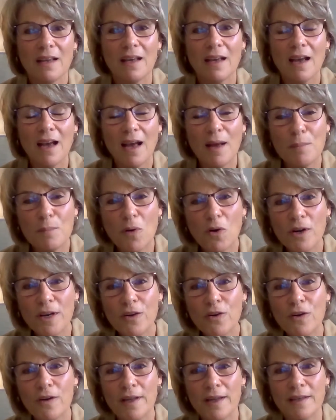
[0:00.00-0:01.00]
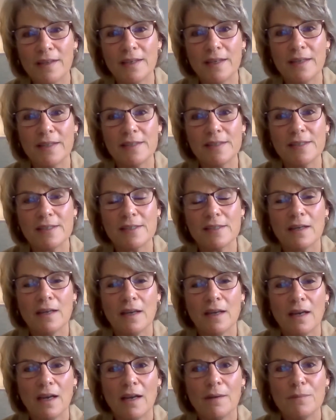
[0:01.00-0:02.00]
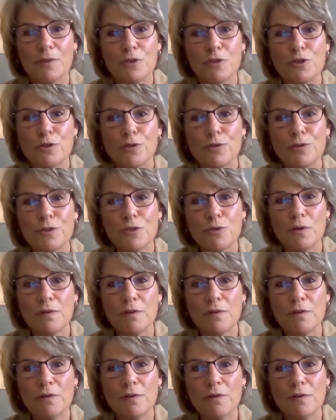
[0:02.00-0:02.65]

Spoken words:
I'm Marty Hernandez. I'm the Children's